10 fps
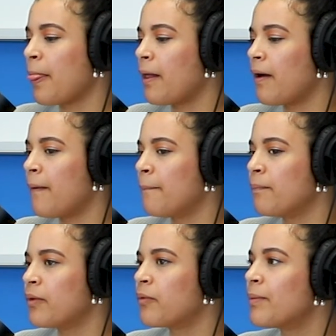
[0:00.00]

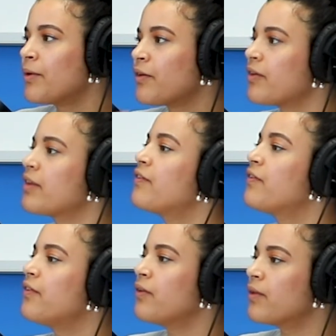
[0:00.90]
Women are really
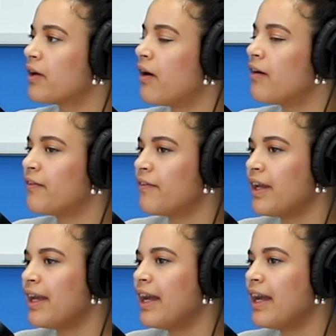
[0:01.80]
fueling off of it.